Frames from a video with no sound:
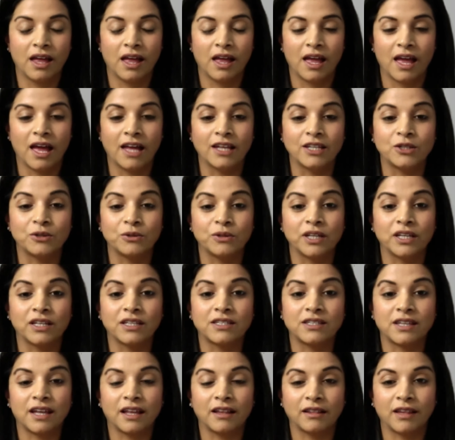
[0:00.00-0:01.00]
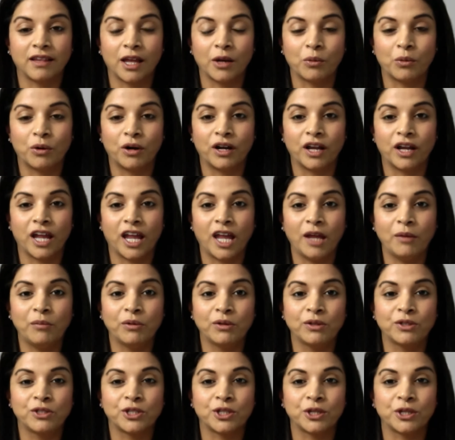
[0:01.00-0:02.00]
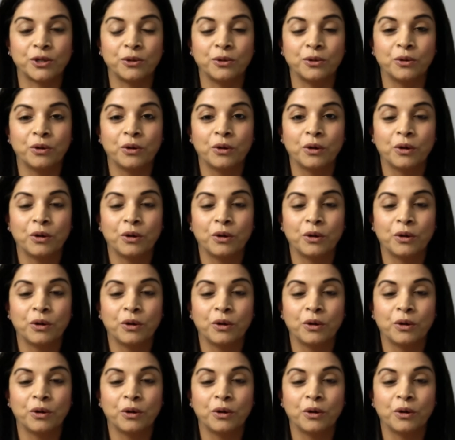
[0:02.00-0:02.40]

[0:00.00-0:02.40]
And to the extent that we're able to,